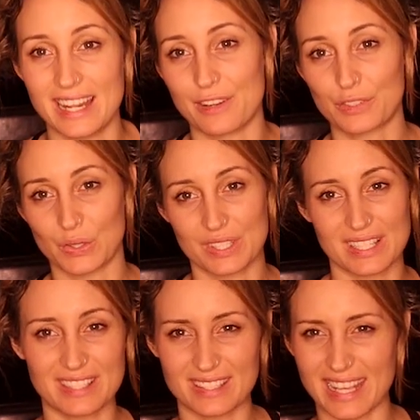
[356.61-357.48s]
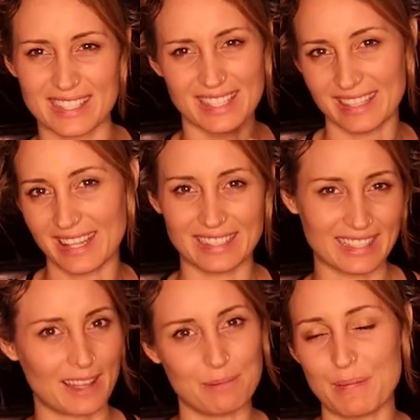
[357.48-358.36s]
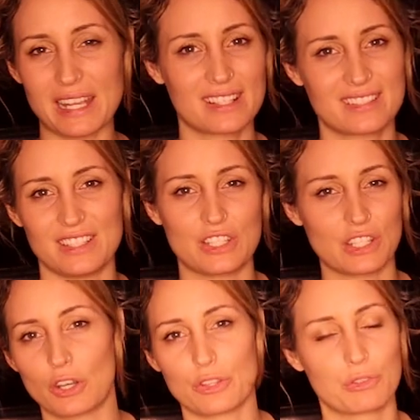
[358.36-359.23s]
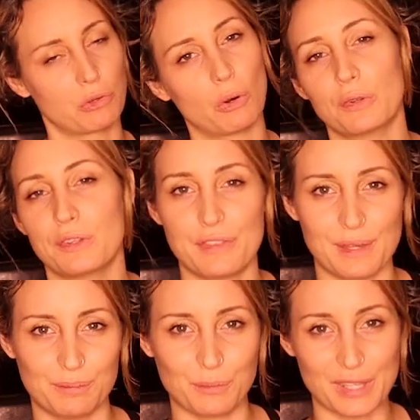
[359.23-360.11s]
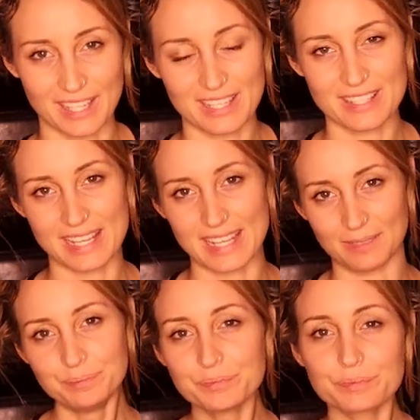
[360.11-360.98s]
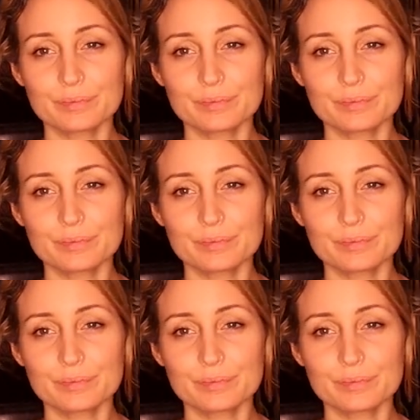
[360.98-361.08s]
And of course, these states can then get mixed and you can go through all of them within a scene.